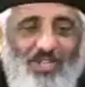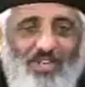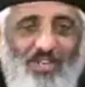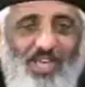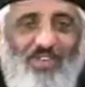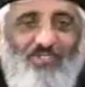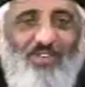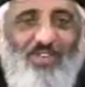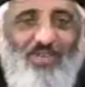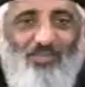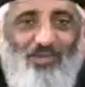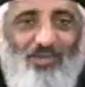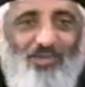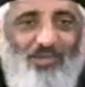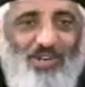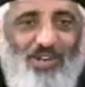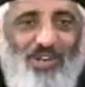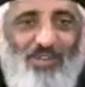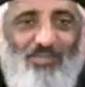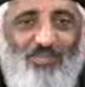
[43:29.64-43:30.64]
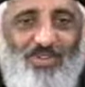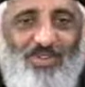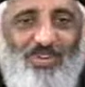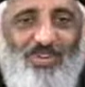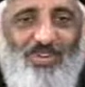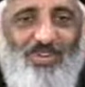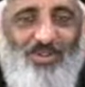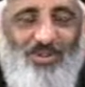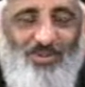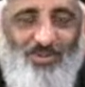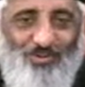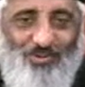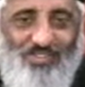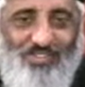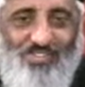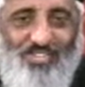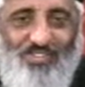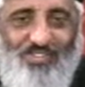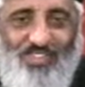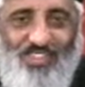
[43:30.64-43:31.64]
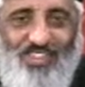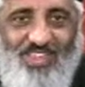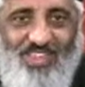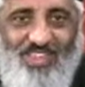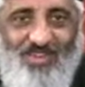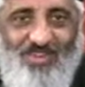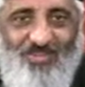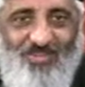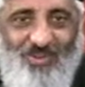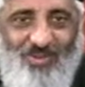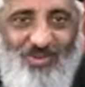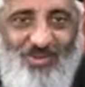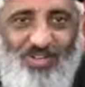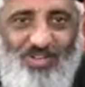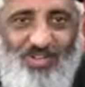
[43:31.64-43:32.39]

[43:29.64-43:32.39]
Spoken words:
Cafe program here on Logos TV. Thank you for being